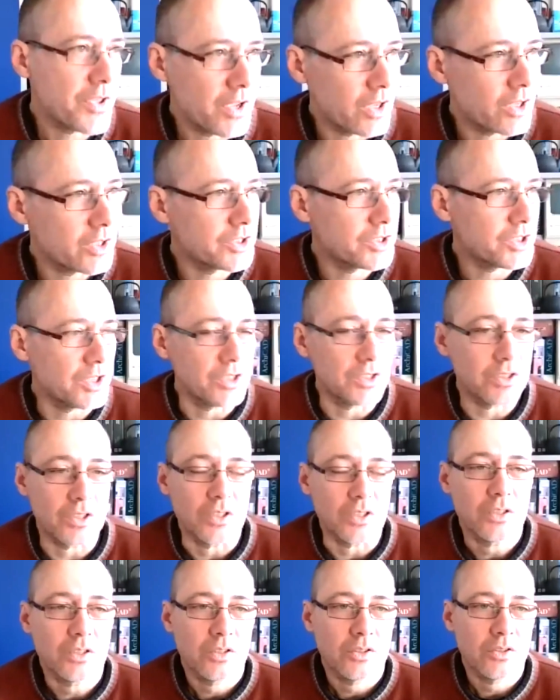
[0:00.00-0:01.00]
is easy.
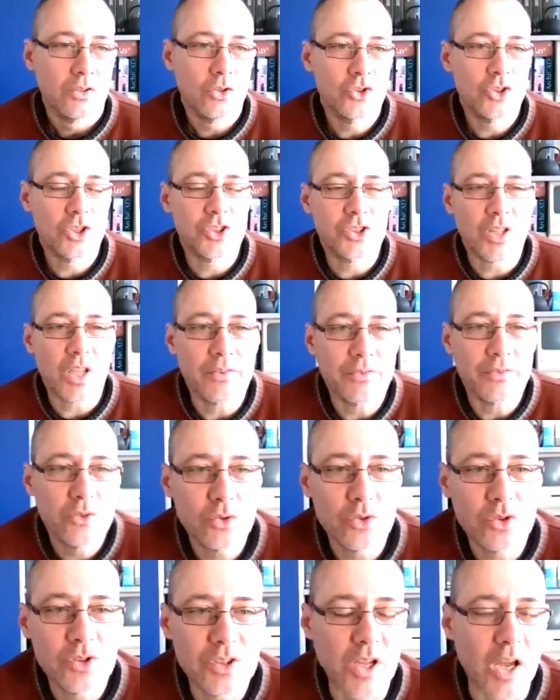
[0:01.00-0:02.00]
You just have
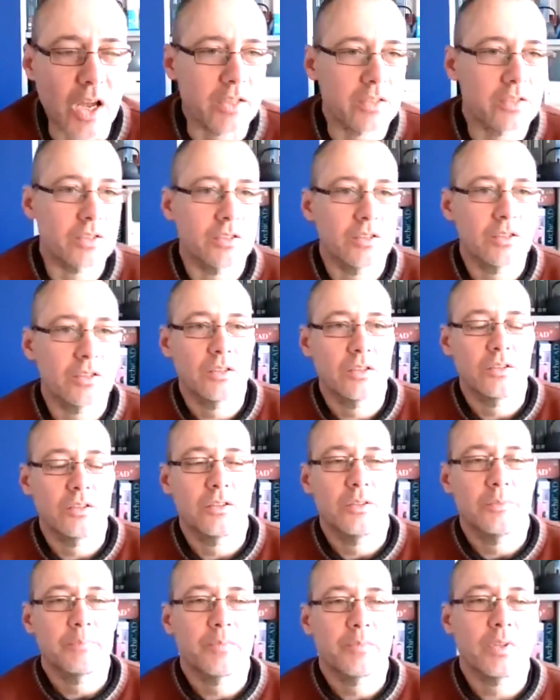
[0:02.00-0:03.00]
to start.
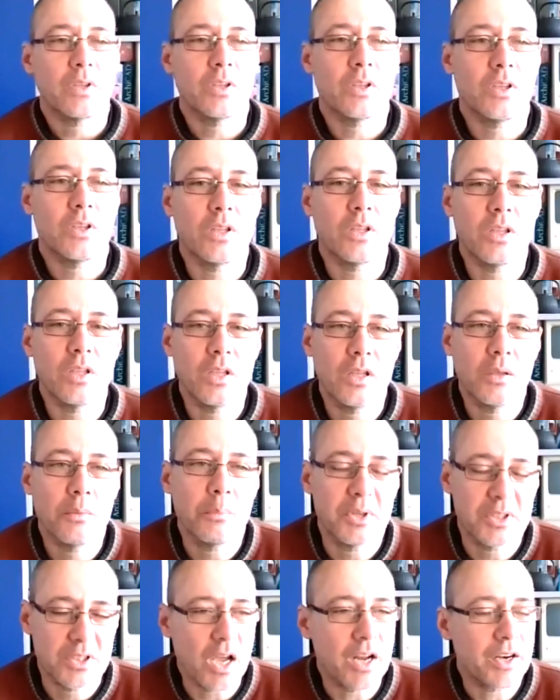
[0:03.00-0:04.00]

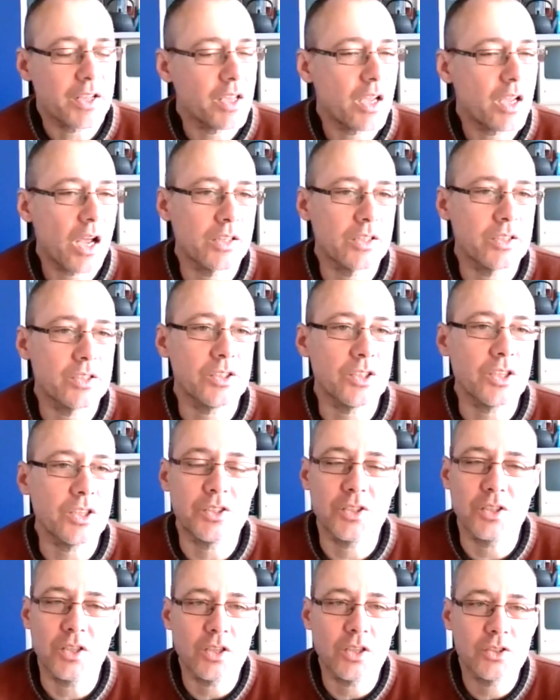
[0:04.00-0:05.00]
But ArchiCAD is
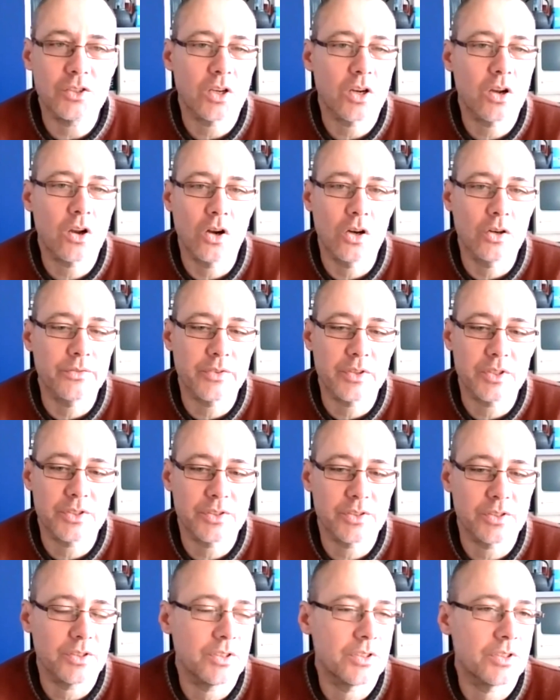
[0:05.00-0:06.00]
easy. The curve
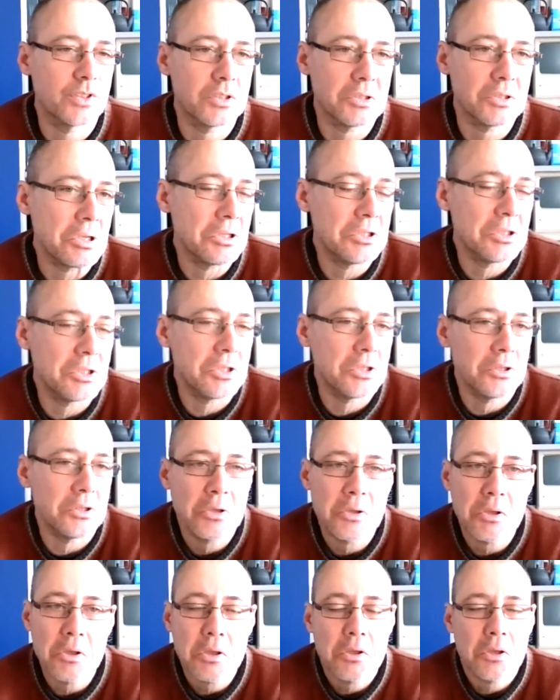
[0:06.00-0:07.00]
is easy
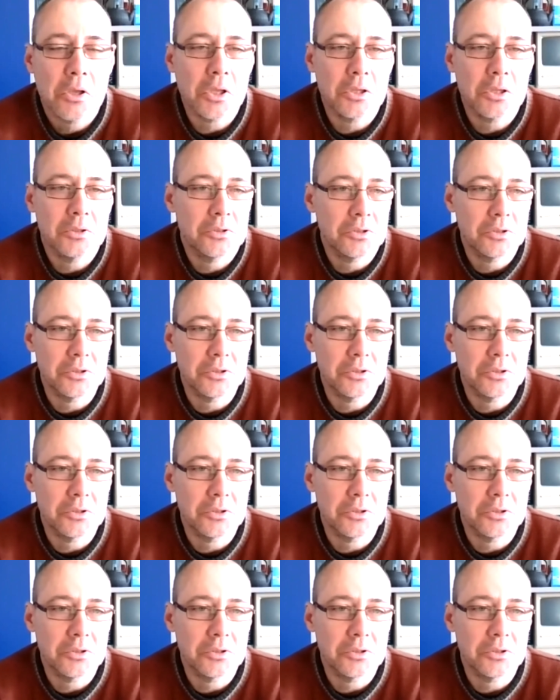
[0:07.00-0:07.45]
and